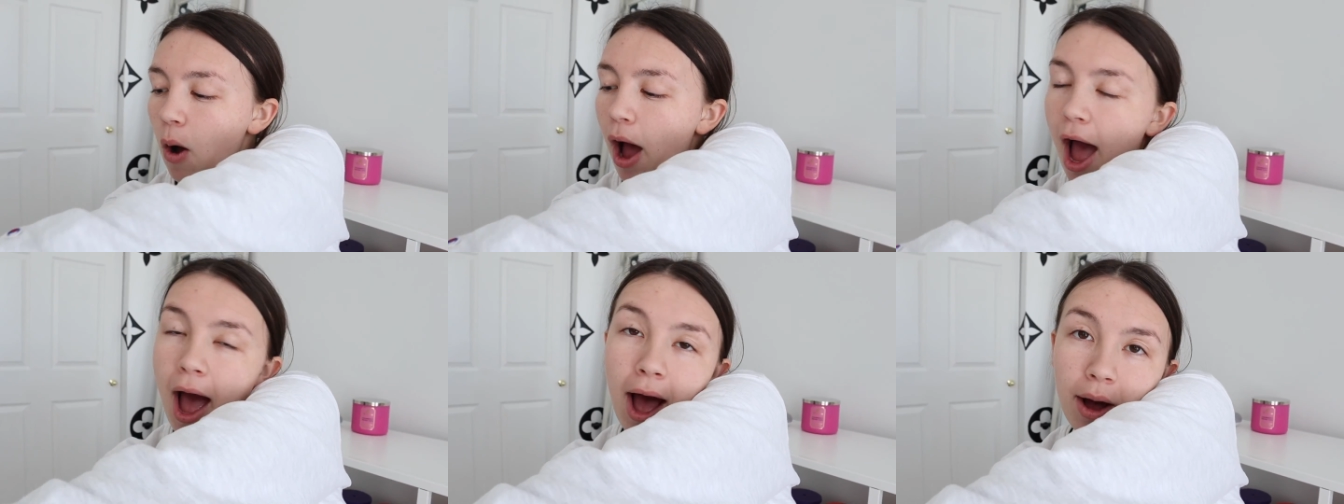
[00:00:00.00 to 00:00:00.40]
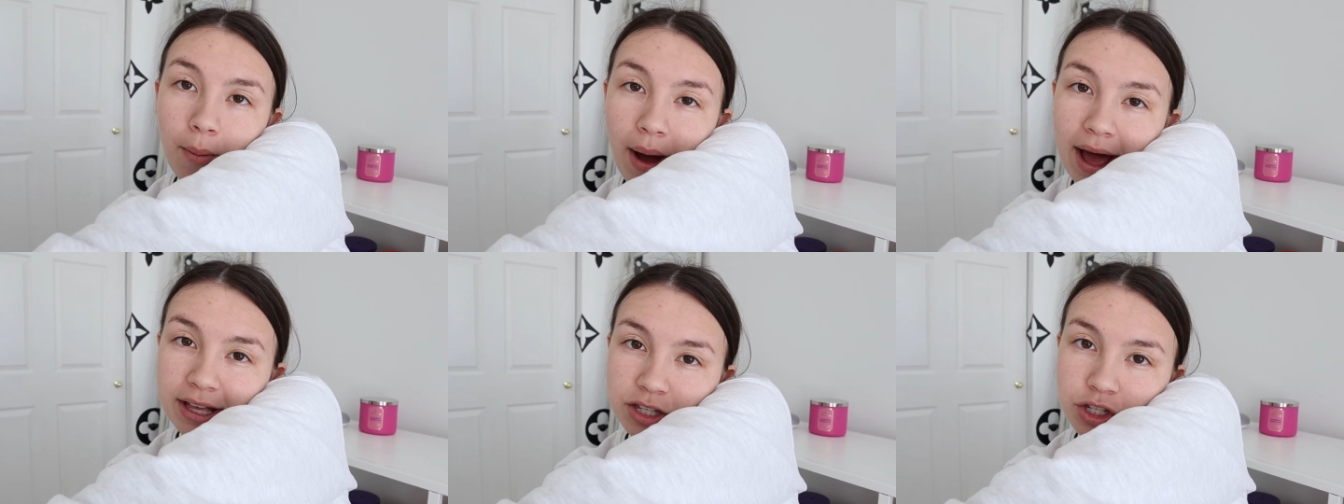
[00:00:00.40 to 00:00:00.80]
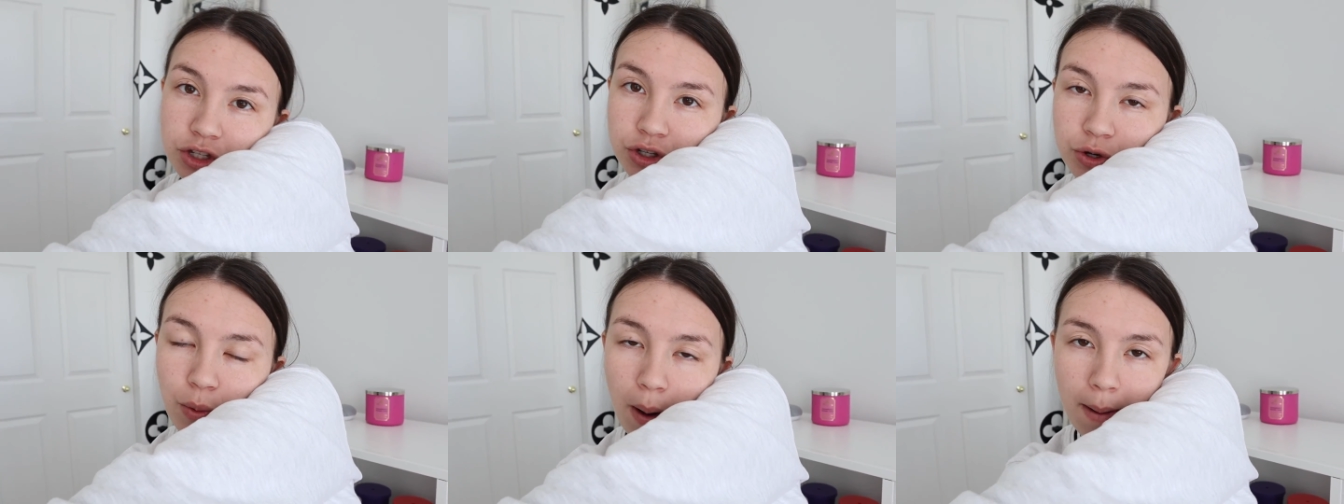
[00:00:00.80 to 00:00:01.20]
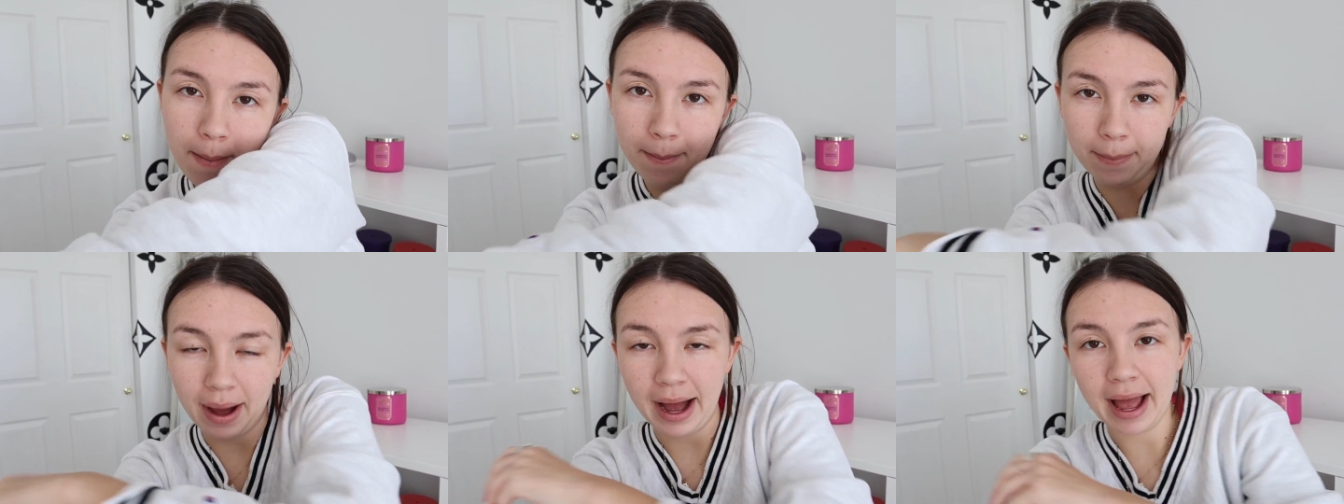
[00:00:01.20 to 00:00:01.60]
how I do
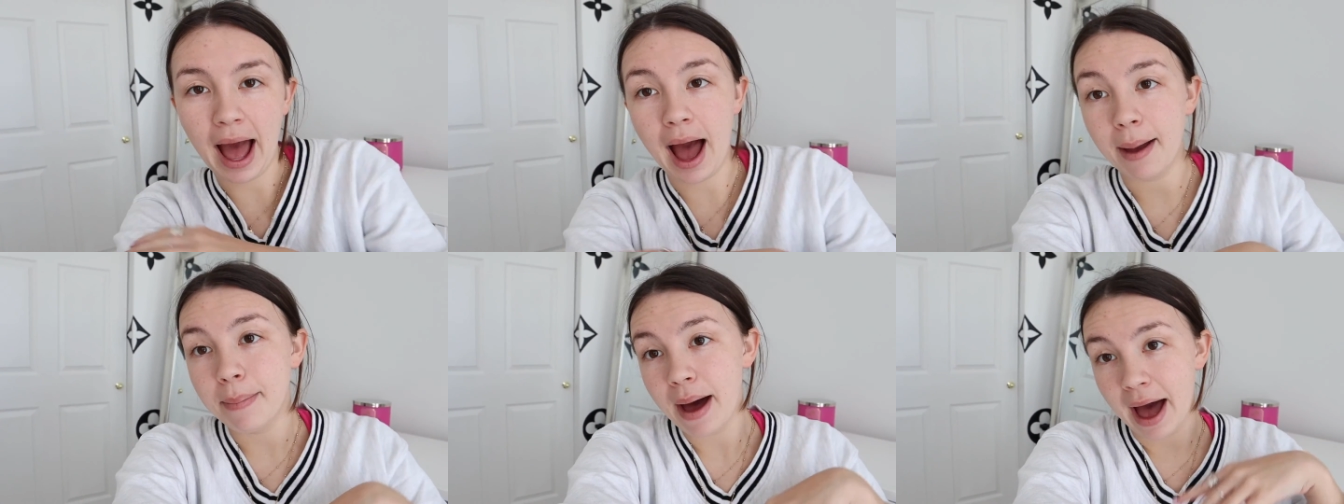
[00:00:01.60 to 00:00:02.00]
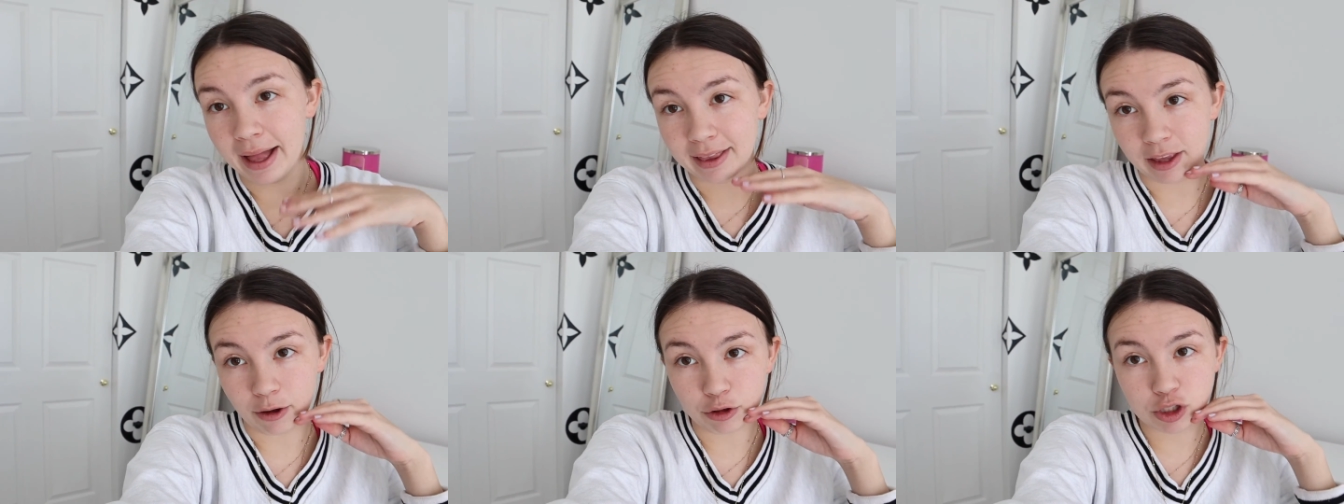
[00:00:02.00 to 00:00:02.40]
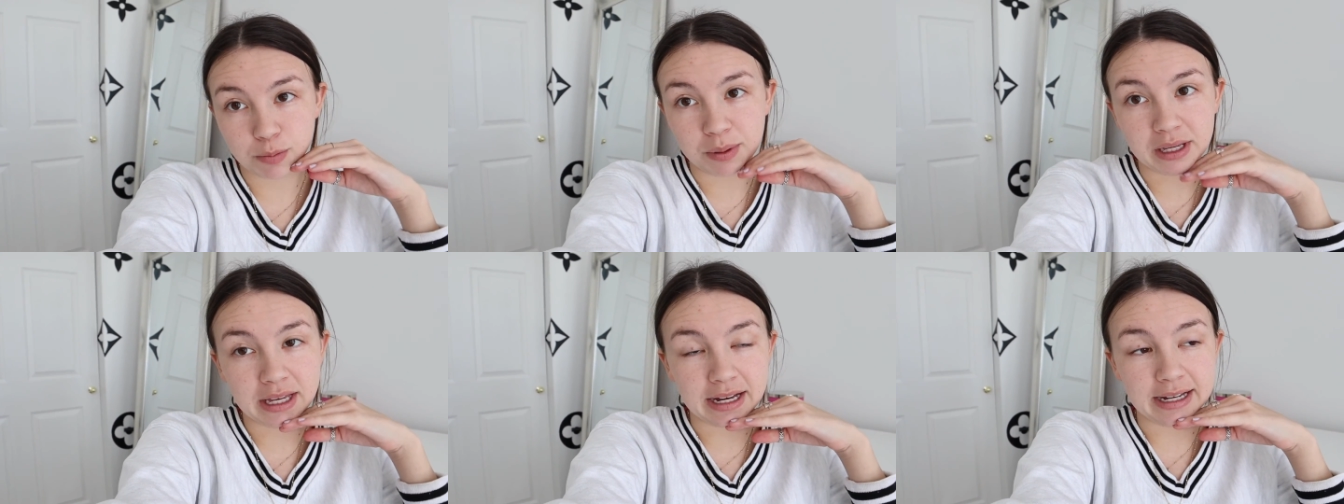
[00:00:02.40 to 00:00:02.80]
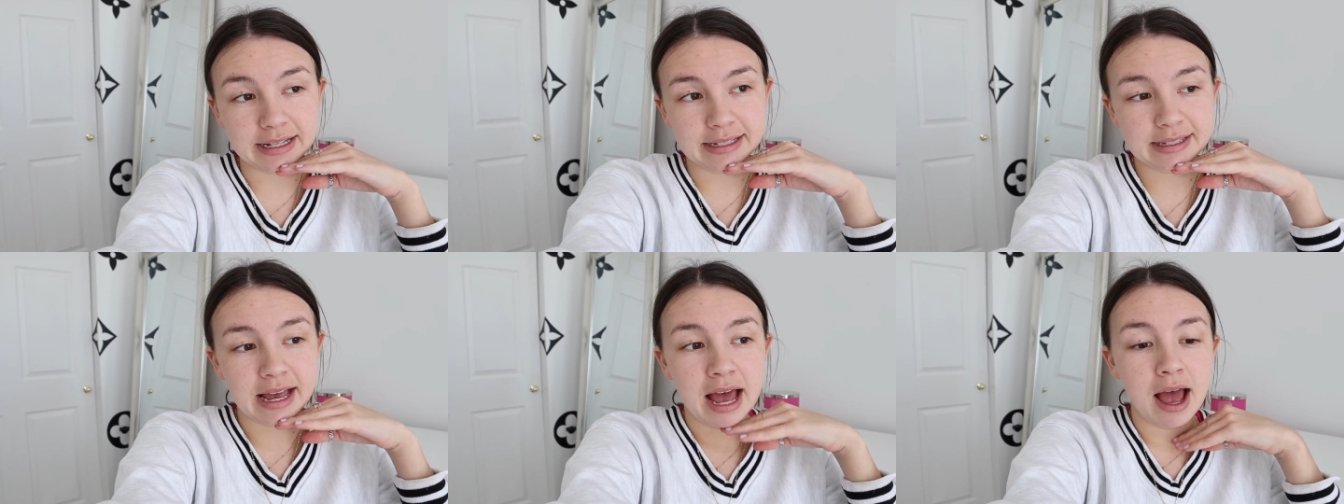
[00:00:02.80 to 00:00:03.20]
my iPad notes
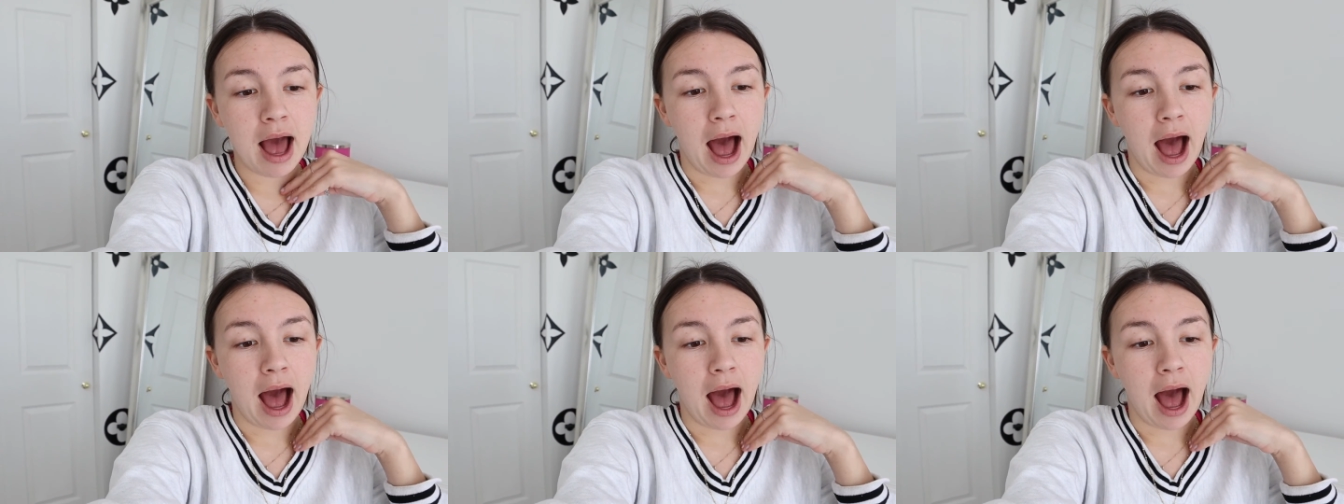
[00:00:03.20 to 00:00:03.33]
because